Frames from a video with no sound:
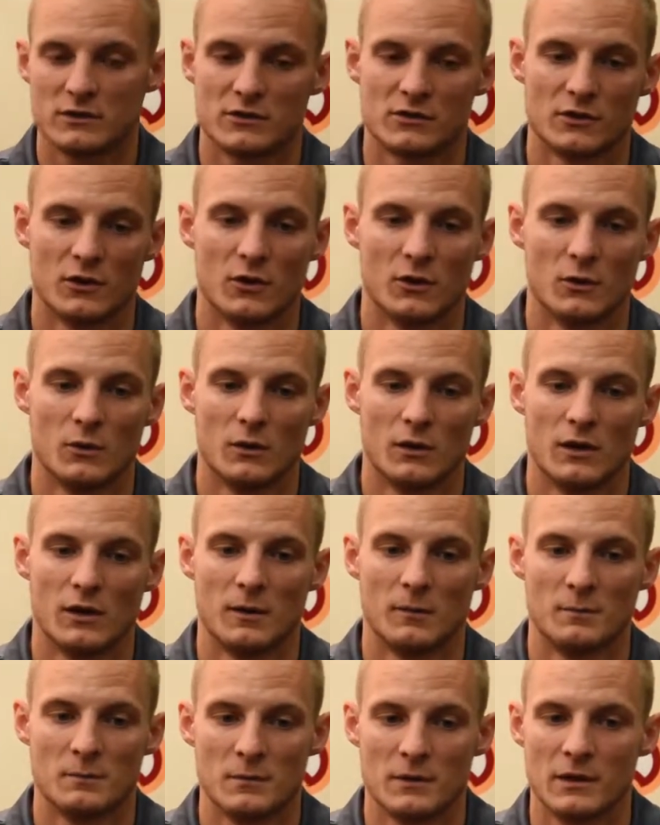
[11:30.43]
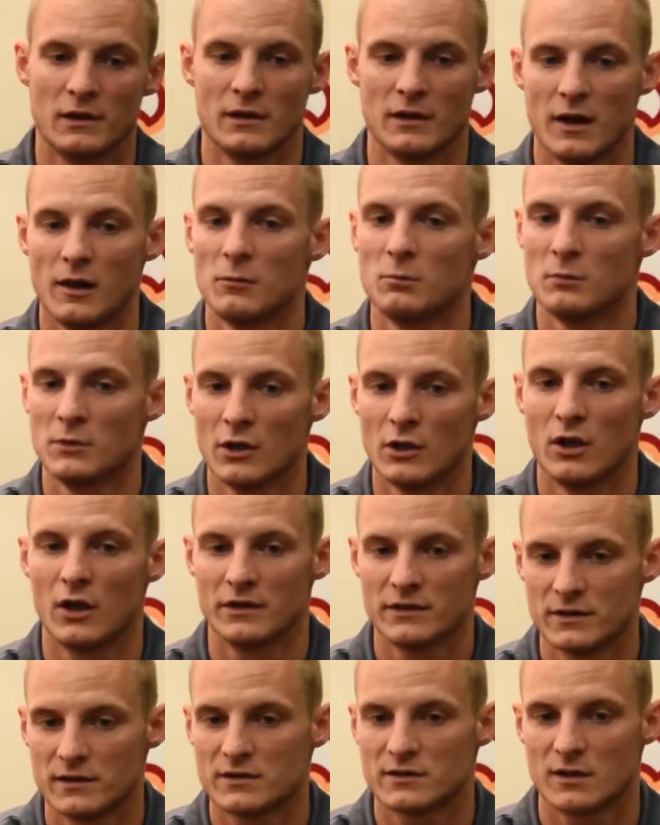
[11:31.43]
So it helped me a
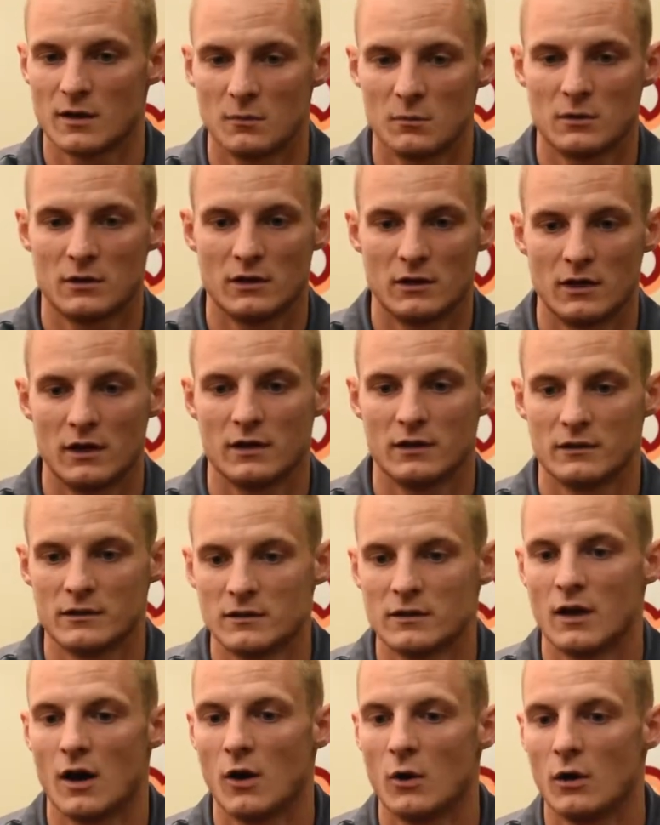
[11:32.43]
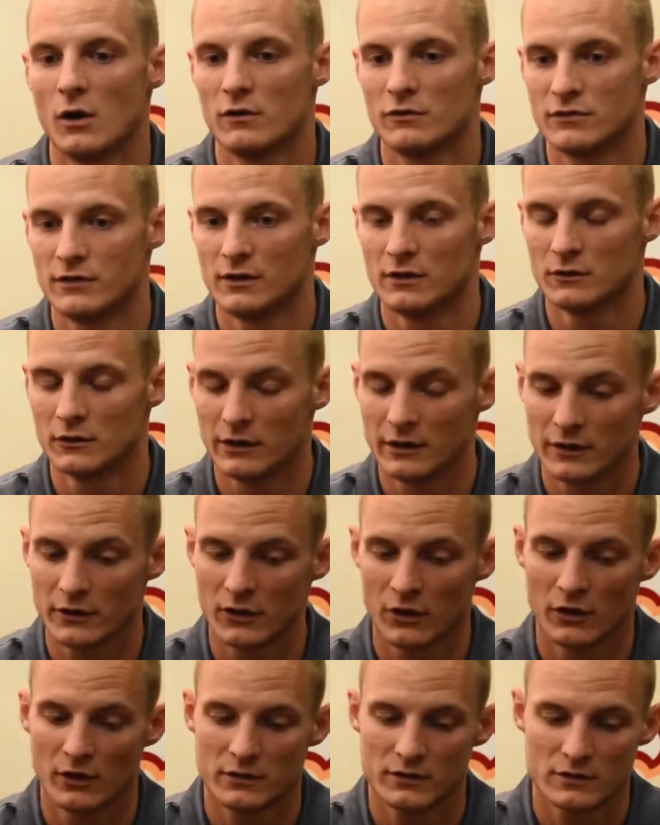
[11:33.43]
lot this summer, and now I feel really
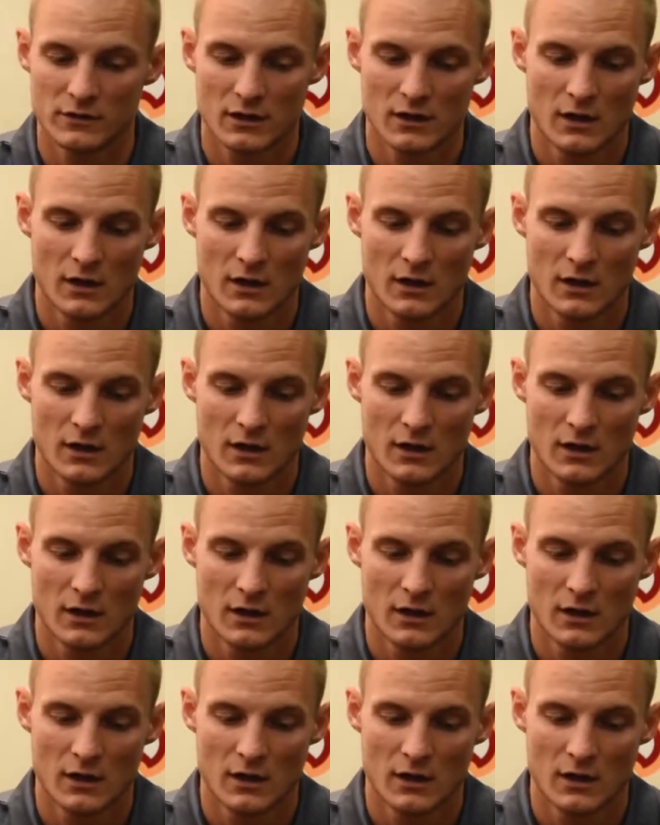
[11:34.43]
good.